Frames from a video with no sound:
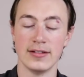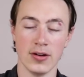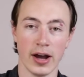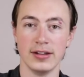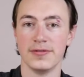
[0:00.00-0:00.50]

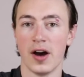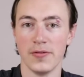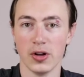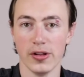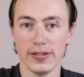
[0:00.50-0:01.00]

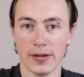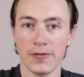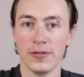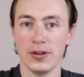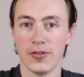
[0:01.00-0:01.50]

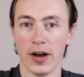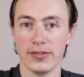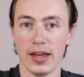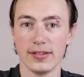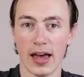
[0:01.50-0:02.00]

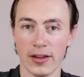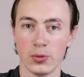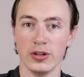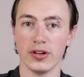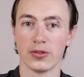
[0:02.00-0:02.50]
$95.55 as
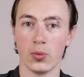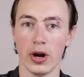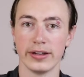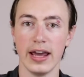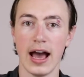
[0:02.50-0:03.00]
we just
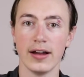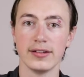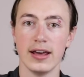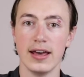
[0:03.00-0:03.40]
worked out,